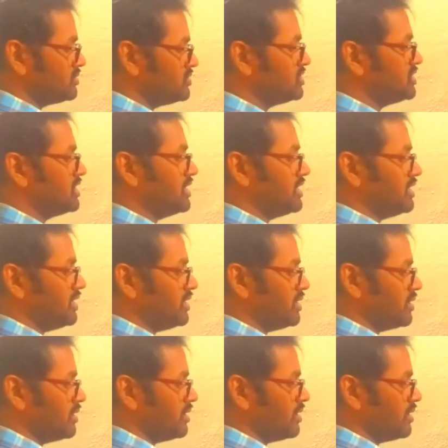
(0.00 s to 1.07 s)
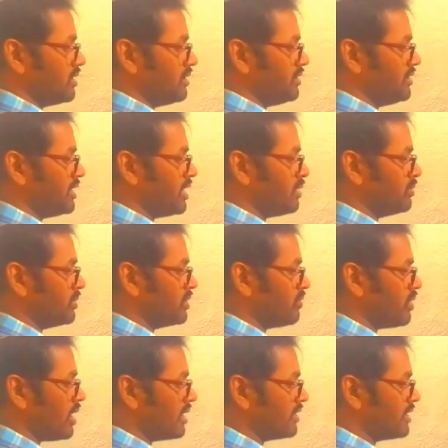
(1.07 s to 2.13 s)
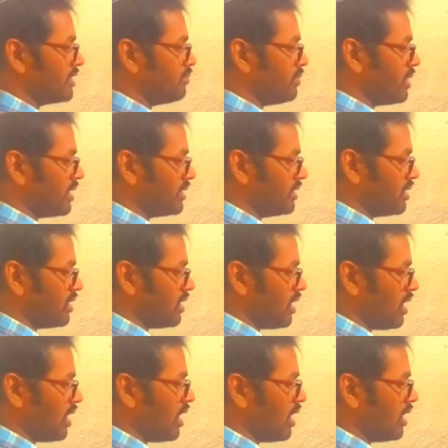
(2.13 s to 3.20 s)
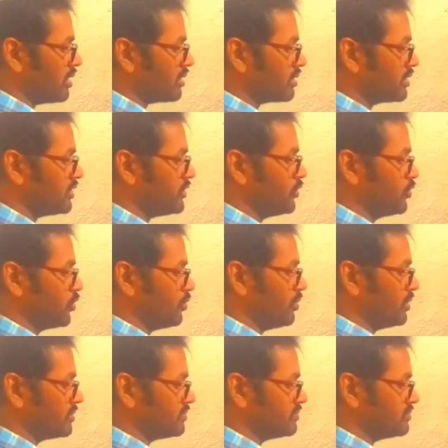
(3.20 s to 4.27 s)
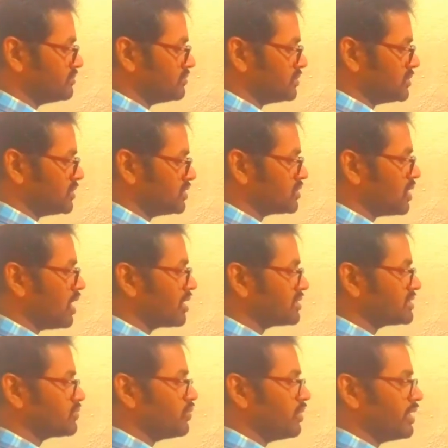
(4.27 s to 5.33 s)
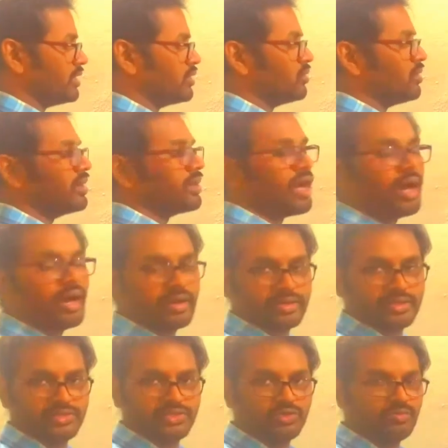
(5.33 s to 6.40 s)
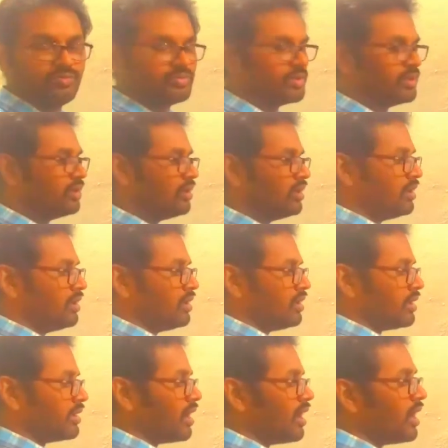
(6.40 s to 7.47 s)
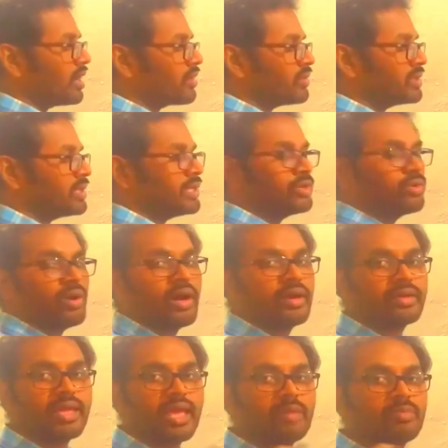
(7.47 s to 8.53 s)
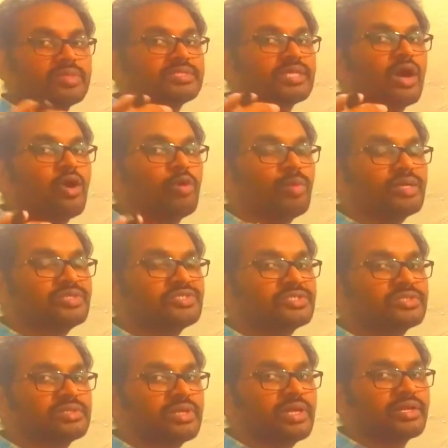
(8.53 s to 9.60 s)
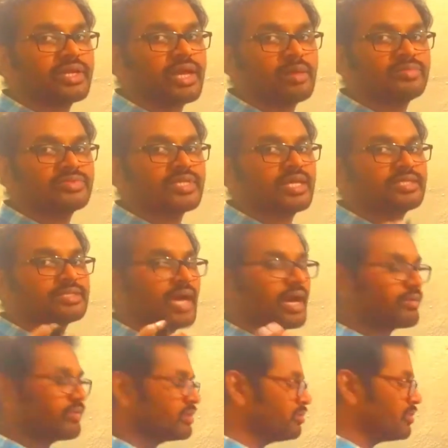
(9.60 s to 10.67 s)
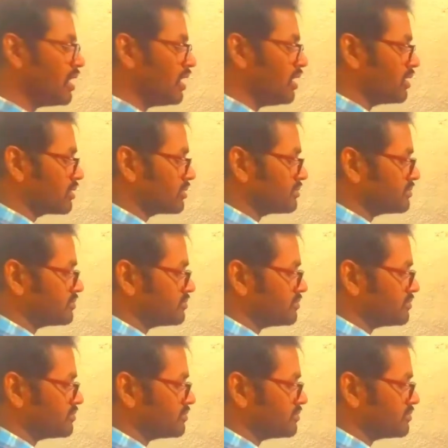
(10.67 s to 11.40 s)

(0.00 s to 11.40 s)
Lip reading: G M divided by R cube. So R square into R cube, and R1 into R cap is how much? It comes as R1 bar.